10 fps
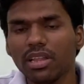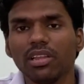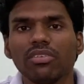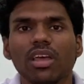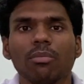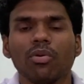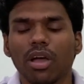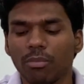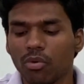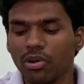in this demo,
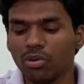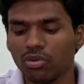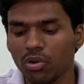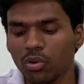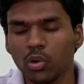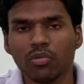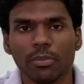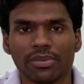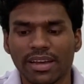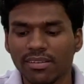I'm going to show you two
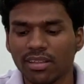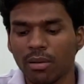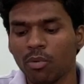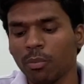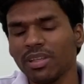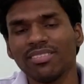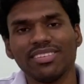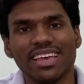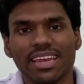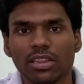websites. I'm opening
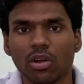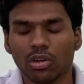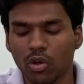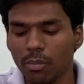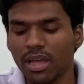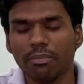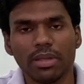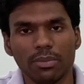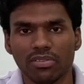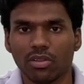cnn.com and
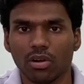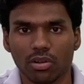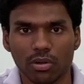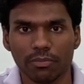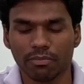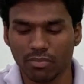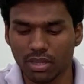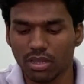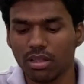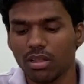bbc.com.
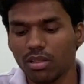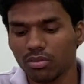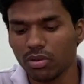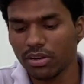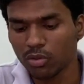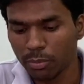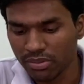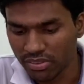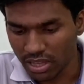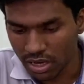So let's open
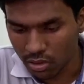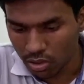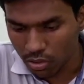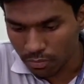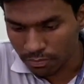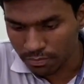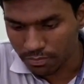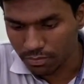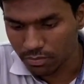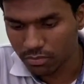cnn.com.
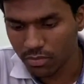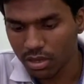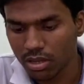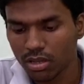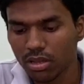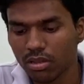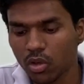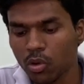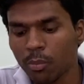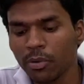Now
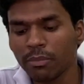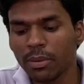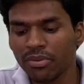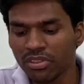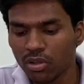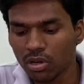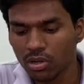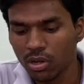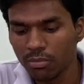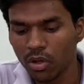opening
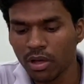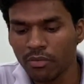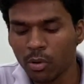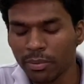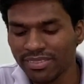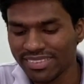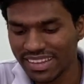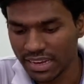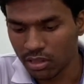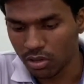bbc.com. Now I will open
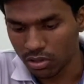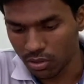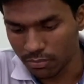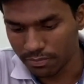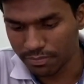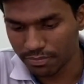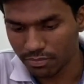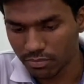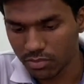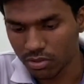cnn.com.
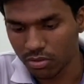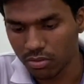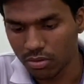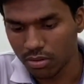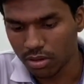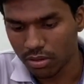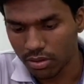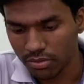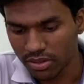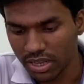So
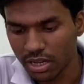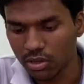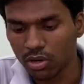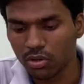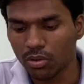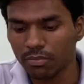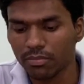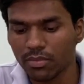cnn.com.